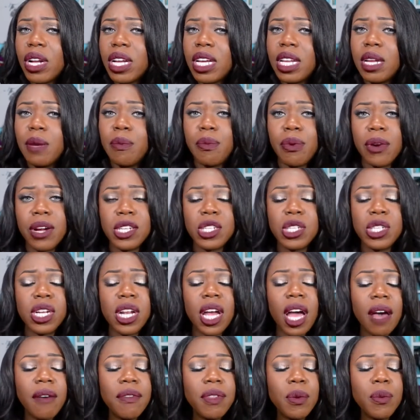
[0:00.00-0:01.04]
good impression
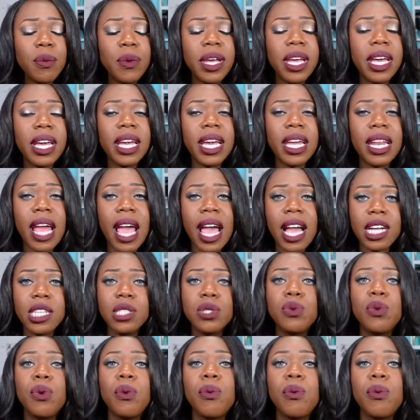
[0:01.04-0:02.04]
of the wig and an actual